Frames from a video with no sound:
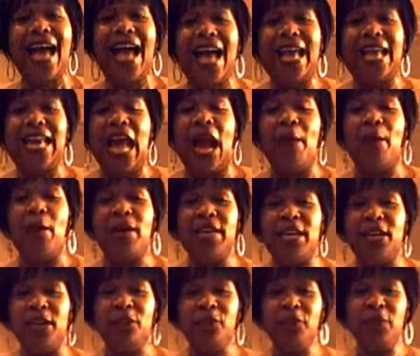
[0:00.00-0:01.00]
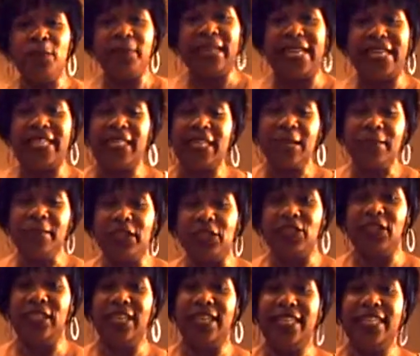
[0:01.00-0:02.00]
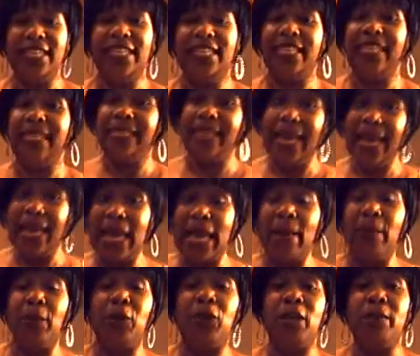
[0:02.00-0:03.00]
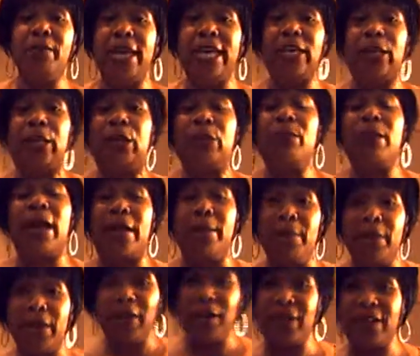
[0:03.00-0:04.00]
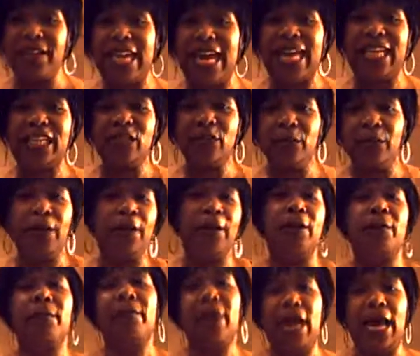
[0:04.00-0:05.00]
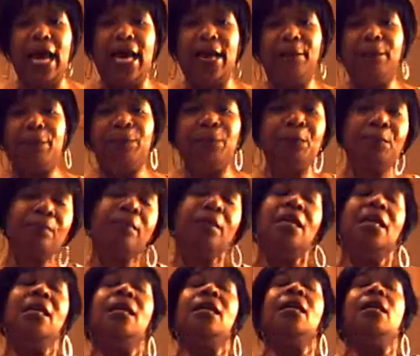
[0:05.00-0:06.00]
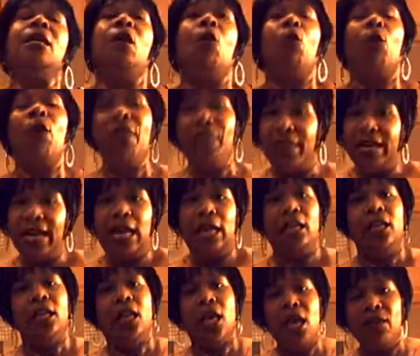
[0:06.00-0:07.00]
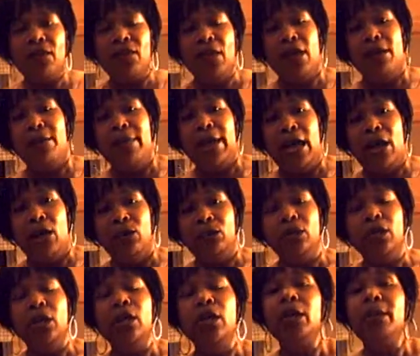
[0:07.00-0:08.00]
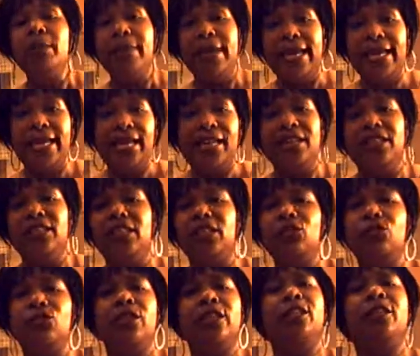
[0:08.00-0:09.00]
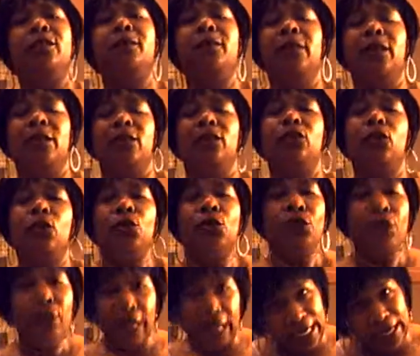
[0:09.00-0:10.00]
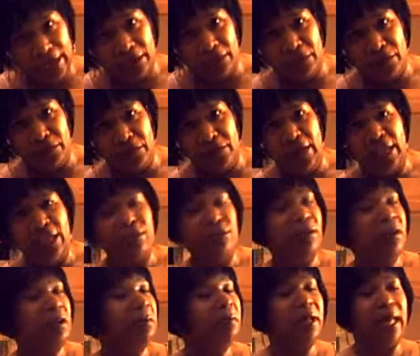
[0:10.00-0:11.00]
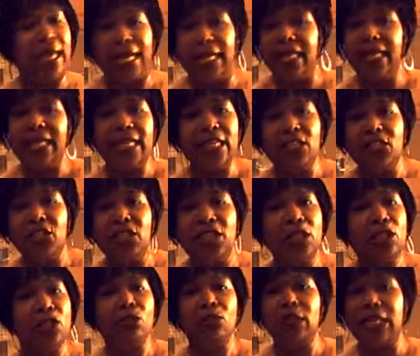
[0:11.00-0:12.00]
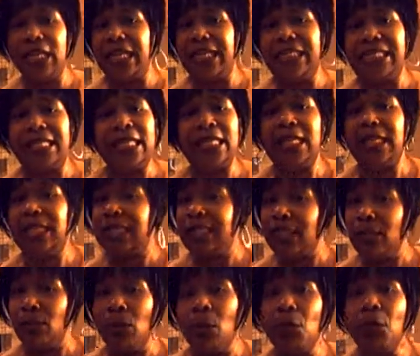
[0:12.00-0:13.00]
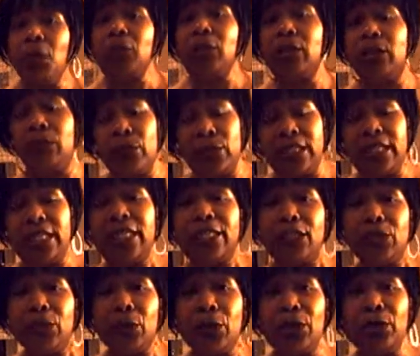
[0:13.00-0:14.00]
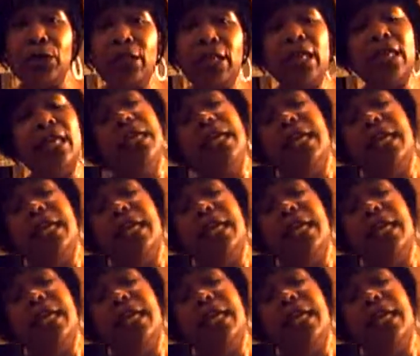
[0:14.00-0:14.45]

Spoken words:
Hi, I'm Arnetta from Lansing, Michigan, and today I'm going to make you my Paradise Pear Pie. One thing I love about baking is that you get to be so creative and you can play in the kitchen and do testing and see what works and what doesn't work.